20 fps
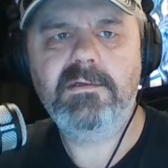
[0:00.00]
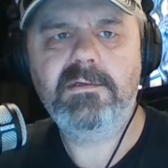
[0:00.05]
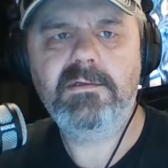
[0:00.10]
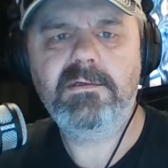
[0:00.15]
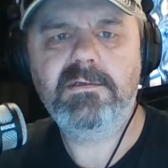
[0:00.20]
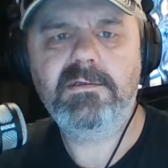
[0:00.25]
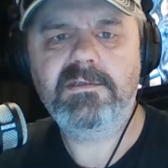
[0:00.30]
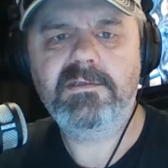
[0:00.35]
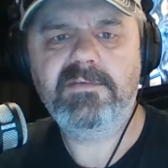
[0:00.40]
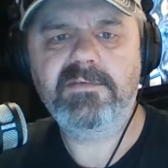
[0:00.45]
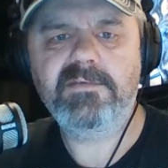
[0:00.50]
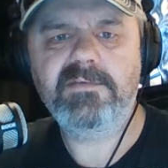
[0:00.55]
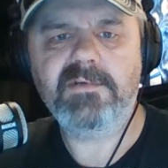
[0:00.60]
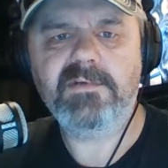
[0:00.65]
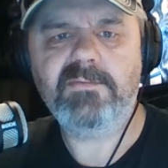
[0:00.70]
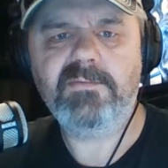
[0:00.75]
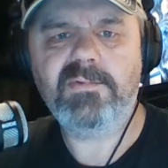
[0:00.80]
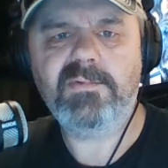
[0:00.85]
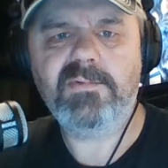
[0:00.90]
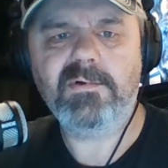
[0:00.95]
See if I
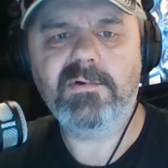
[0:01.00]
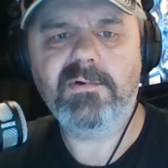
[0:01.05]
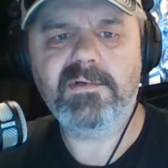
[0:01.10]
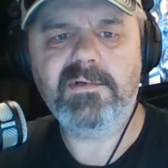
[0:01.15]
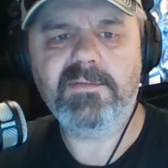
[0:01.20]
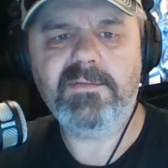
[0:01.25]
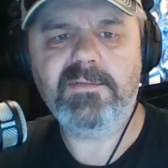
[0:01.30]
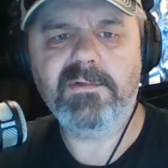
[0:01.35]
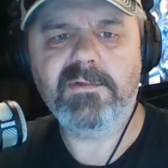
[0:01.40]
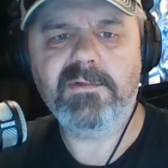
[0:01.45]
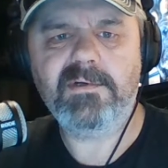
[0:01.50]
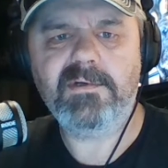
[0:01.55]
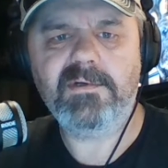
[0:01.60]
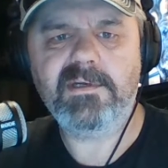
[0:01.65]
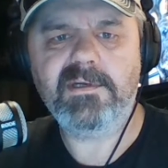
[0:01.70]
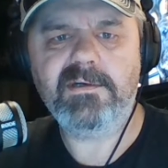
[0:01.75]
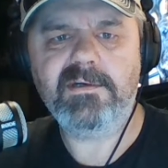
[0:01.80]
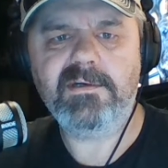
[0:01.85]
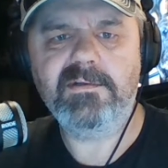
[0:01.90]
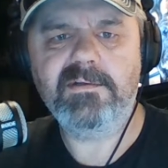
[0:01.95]
can pull it up and learn
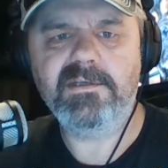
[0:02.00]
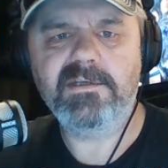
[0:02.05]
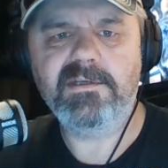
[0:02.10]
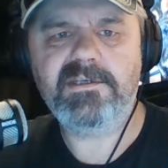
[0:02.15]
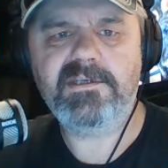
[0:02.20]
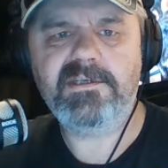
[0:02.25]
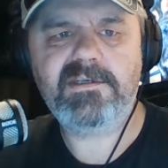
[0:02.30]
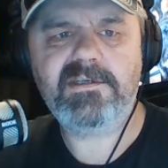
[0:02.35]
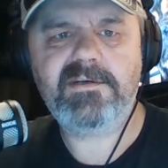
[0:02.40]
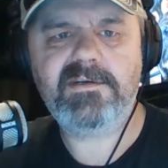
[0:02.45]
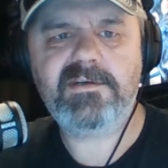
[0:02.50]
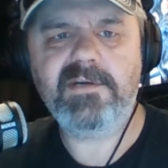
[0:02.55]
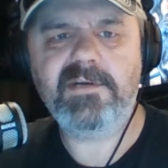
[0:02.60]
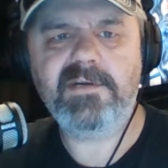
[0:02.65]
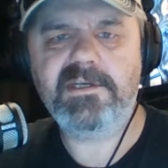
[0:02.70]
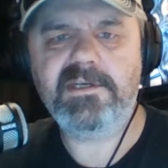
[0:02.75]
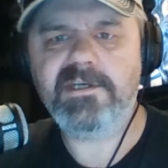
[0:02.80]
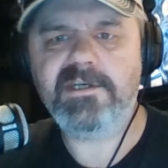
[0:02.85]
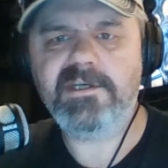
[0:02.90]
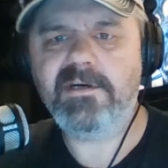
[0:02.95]
how to do this
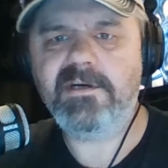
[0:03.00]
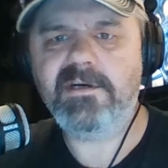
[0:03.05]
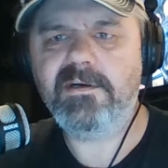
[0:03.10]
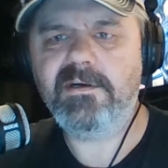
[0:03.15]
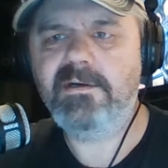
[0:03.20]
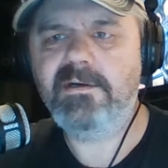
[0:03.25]
screen share.